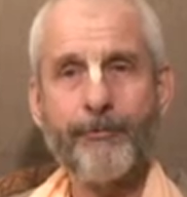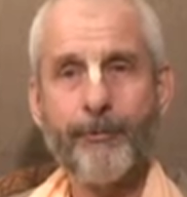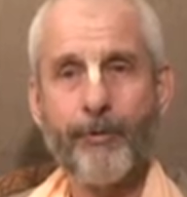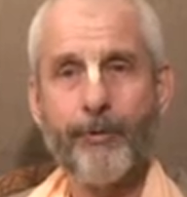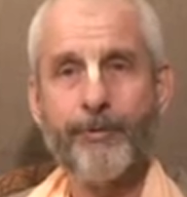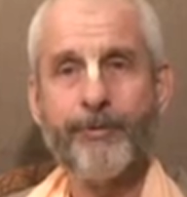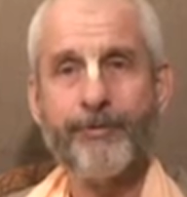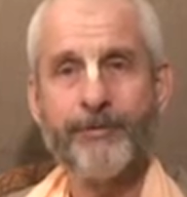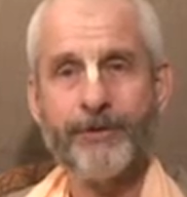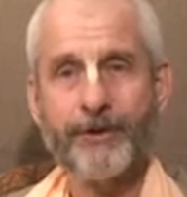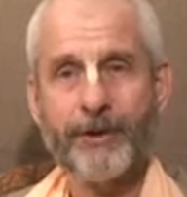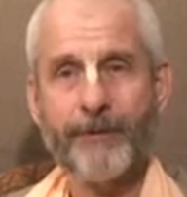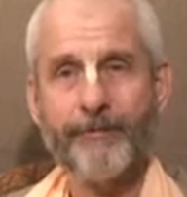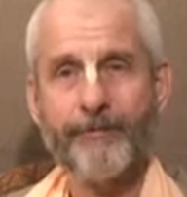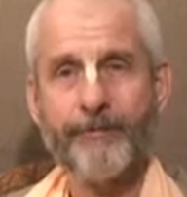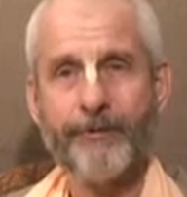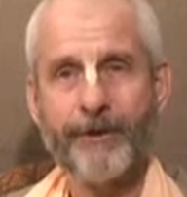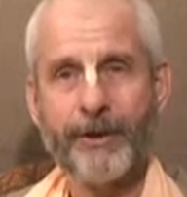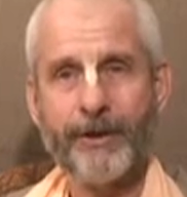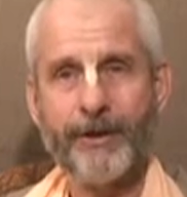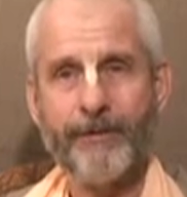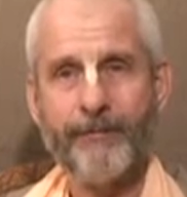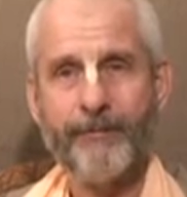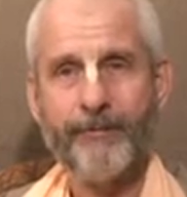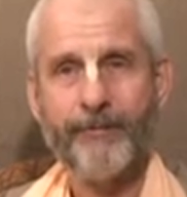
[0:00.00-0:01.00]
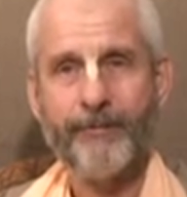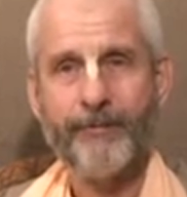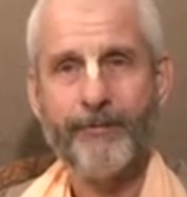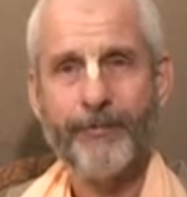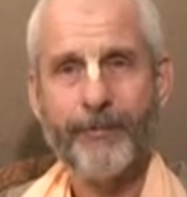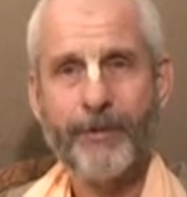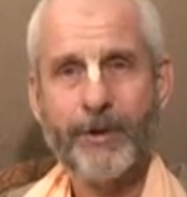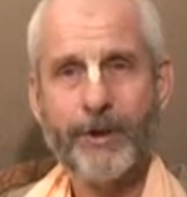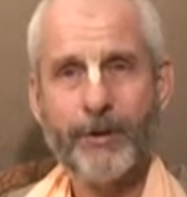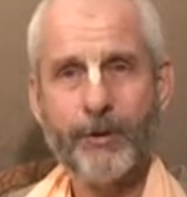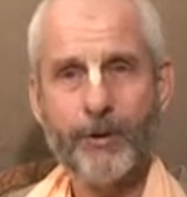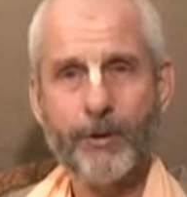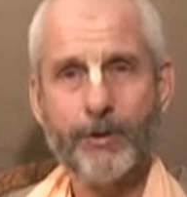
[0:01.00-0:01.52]
form of suffering
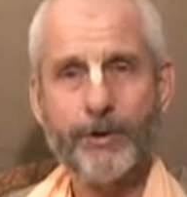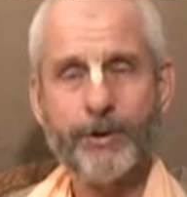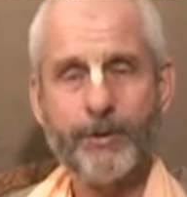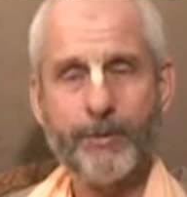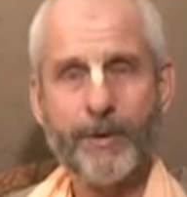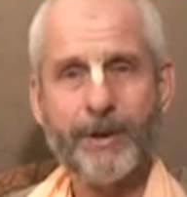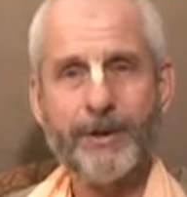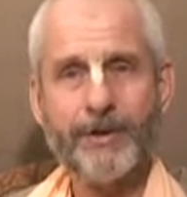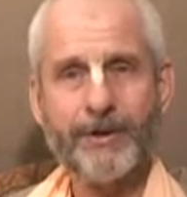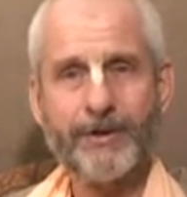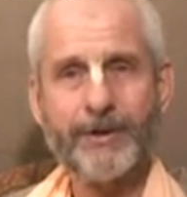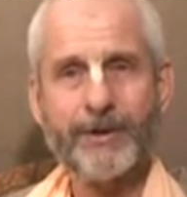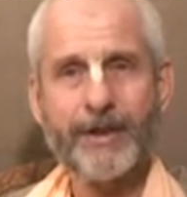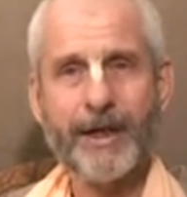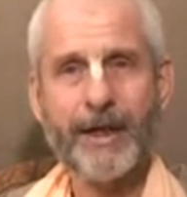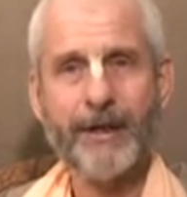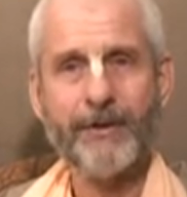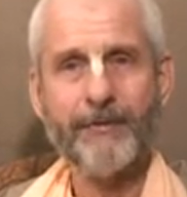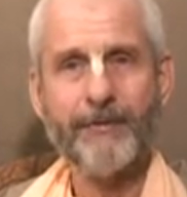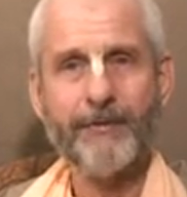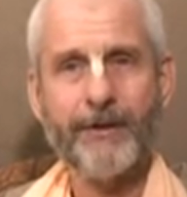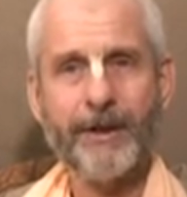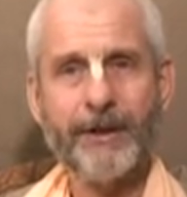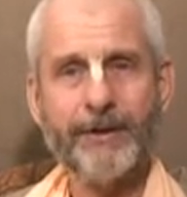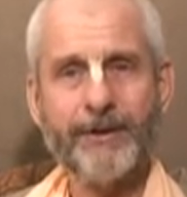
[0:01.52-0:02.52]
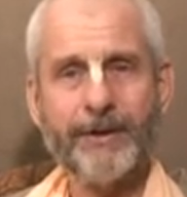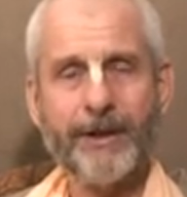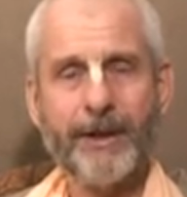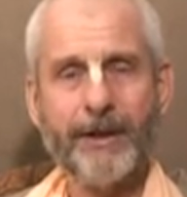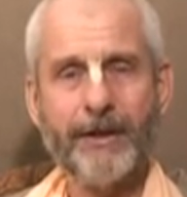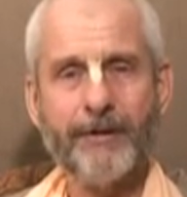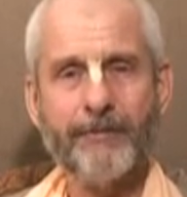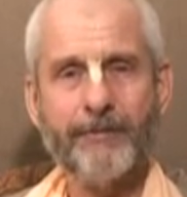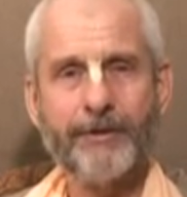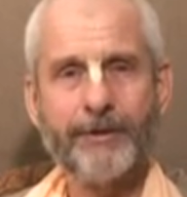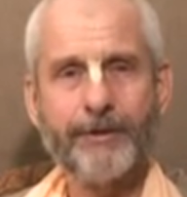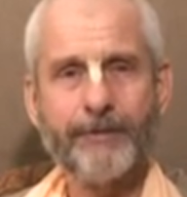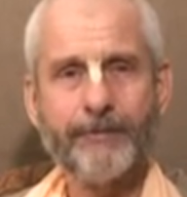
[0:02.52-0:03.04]
in order to understand for
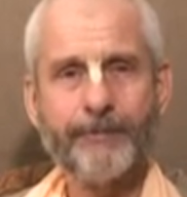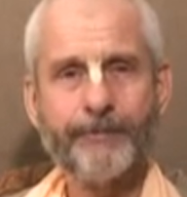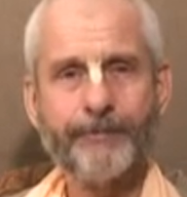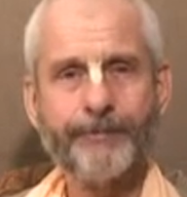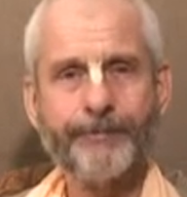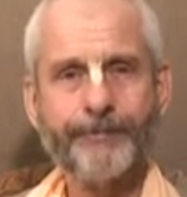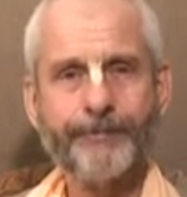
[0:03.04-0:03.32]
ourselves.